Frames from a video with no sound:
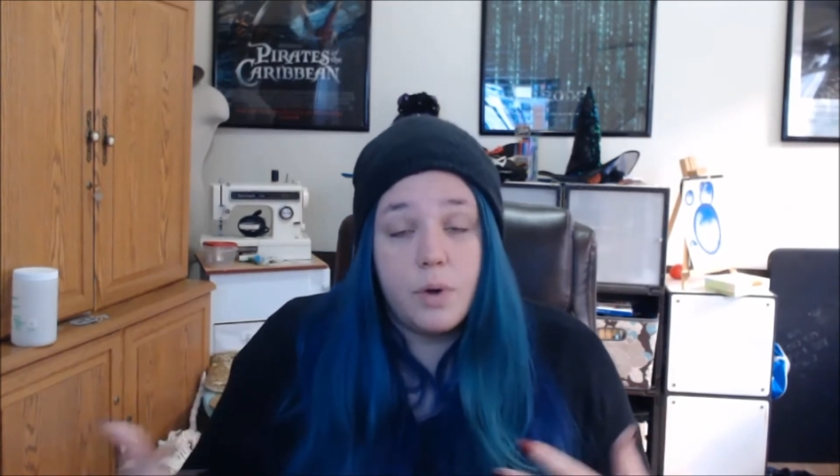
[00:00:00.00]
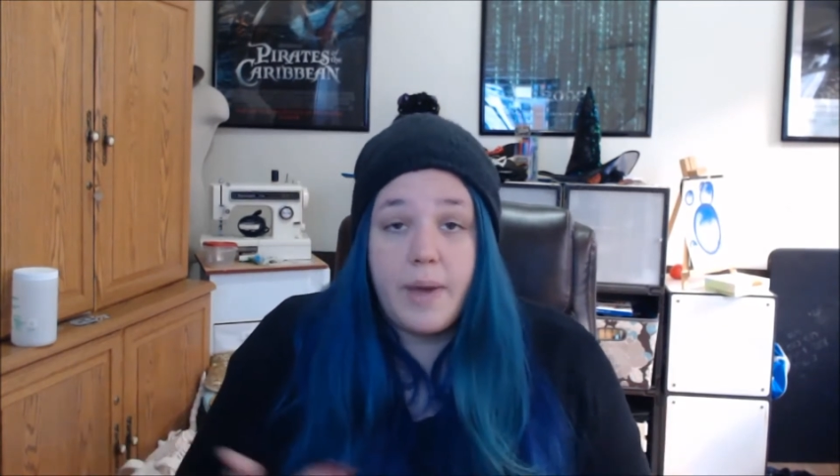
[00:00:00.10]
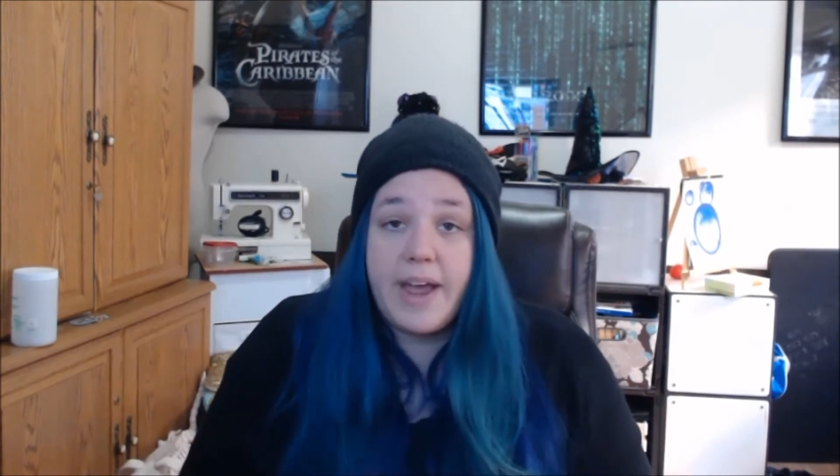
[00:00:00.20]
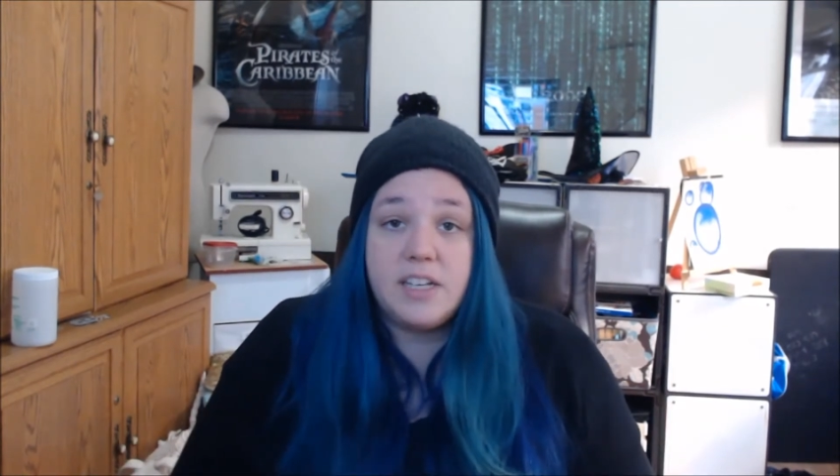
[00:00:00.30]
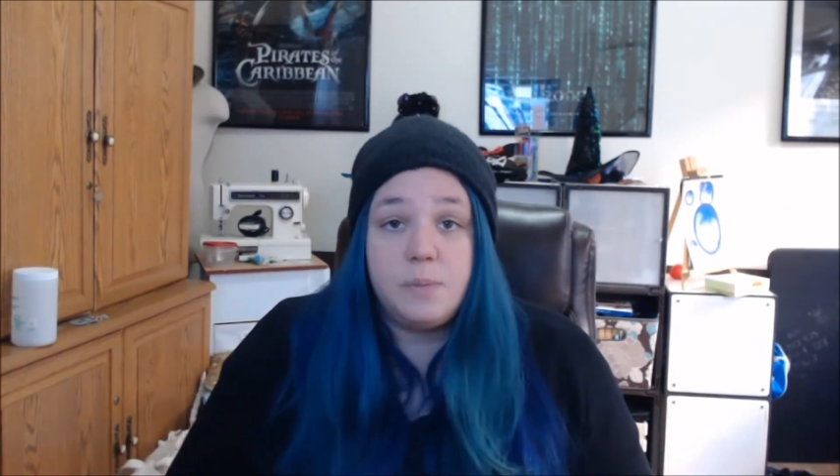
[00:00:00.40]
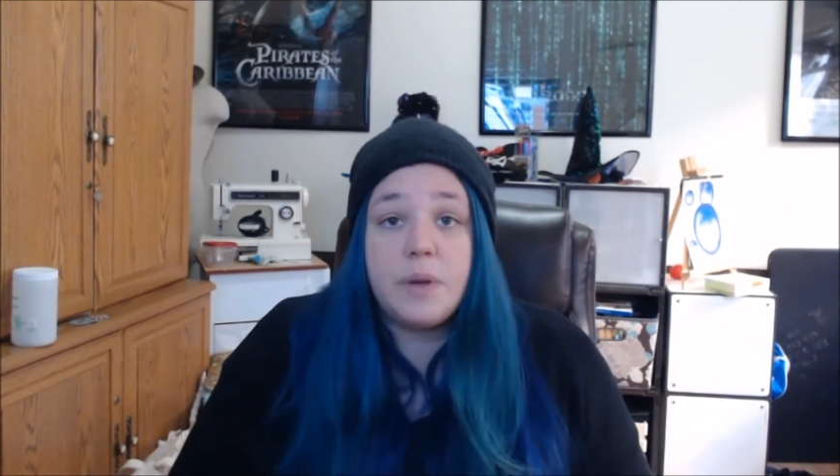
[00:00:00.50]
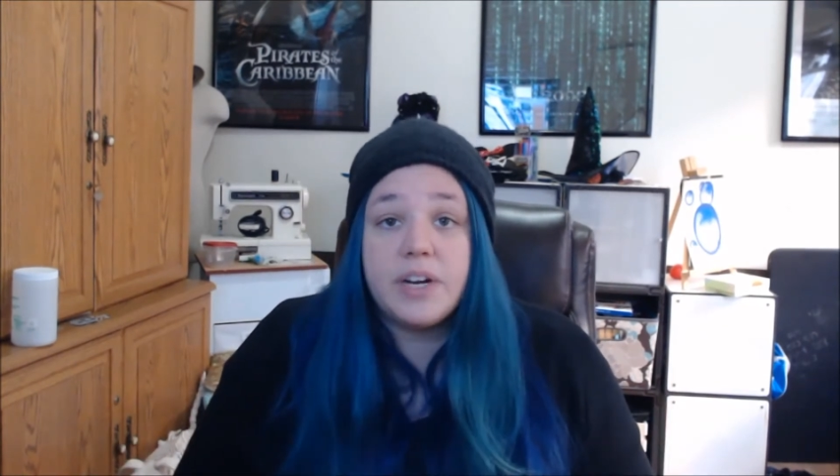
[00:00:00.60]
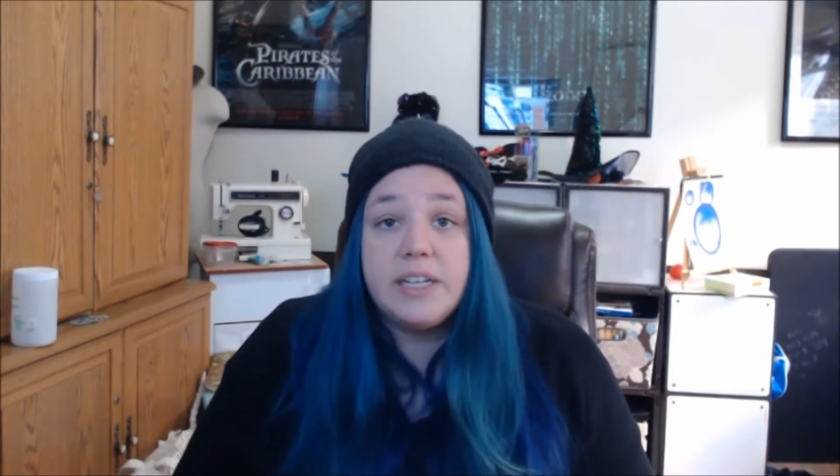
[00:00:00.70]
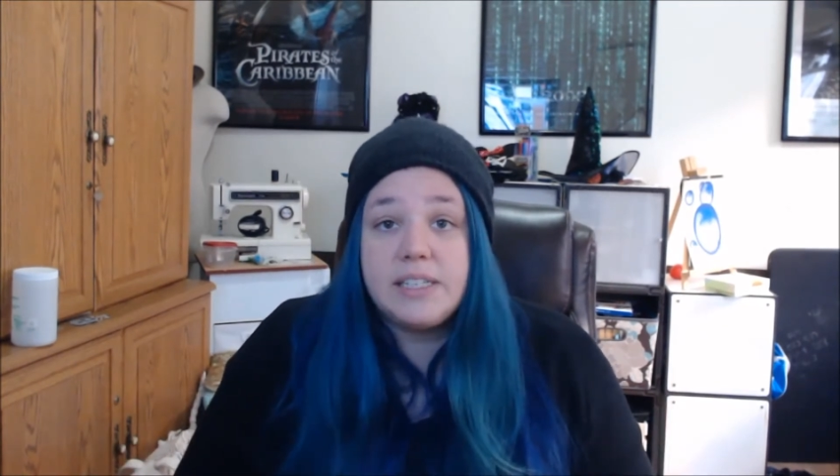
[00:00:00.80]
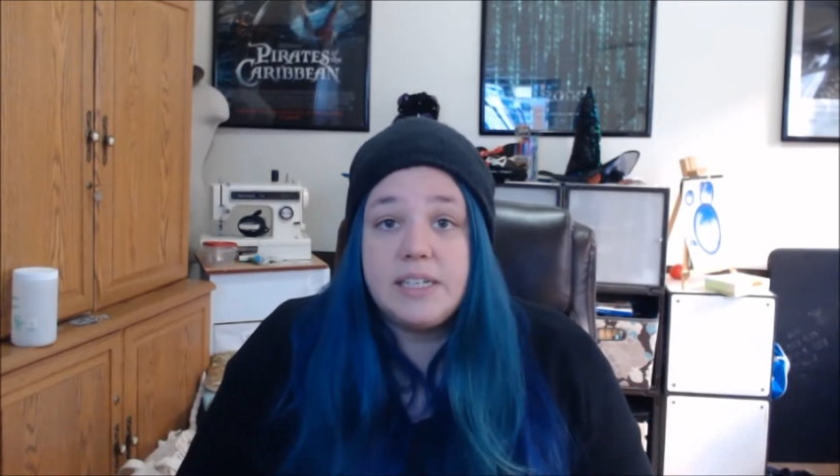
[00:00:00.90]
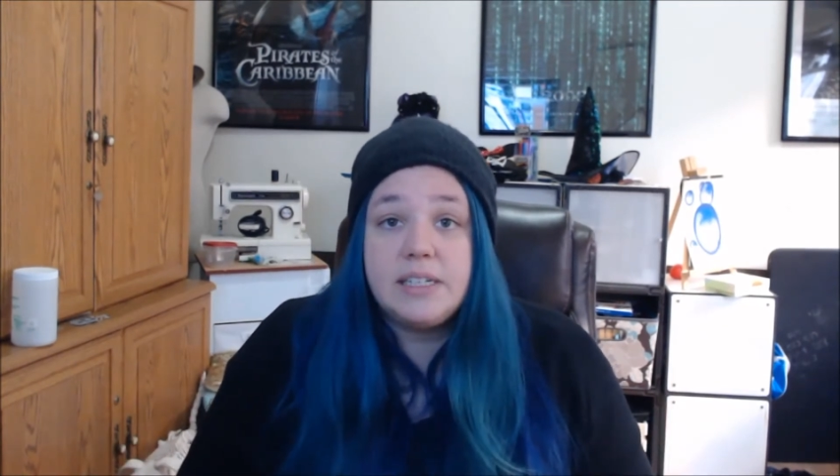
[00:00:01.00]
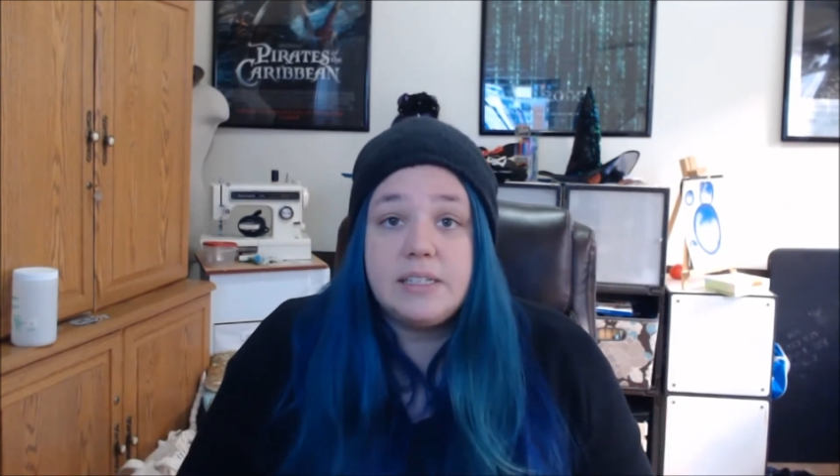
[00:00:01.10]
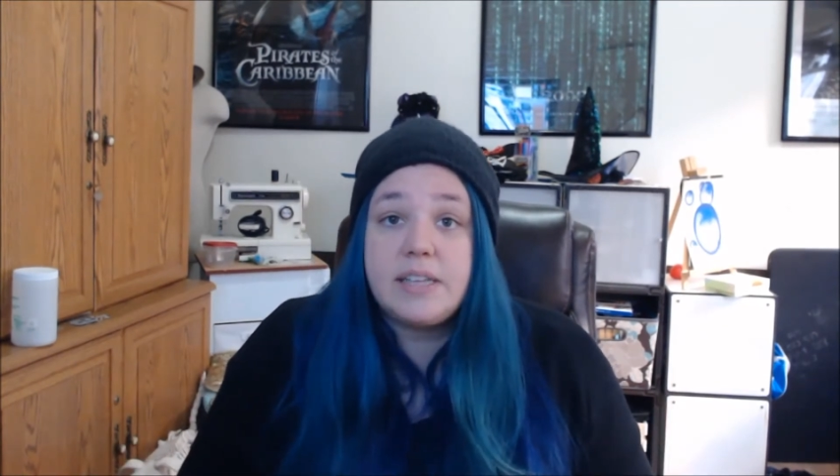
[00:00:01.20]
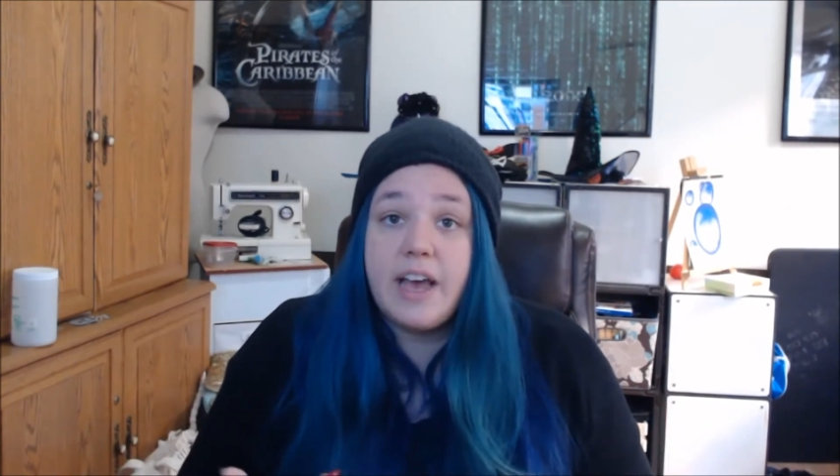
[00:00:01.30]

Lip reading: what my experience is